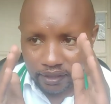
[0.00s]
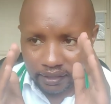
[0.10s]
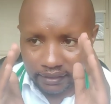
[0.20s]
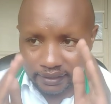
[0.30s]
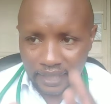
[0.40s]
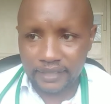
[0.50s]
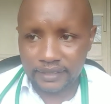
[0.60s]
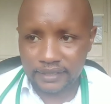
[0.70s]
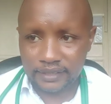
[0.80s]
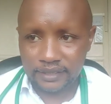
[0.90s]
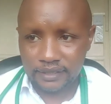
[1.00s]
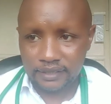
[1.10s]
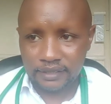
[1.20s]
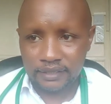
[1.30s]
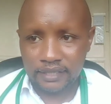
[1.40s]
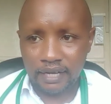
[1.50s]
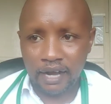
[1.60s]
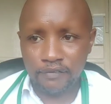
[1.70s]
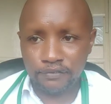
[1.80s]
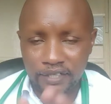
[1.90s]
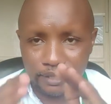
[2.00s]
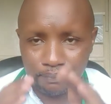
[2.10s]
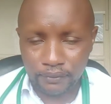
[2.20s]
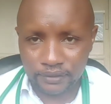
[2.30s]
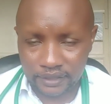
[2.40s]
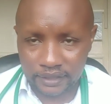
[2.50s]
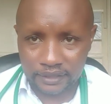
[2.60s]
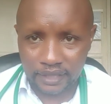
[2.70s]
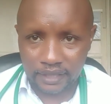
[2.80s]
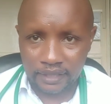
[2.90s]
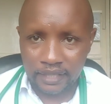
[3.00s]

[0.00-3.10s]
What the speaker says: days after the procedure.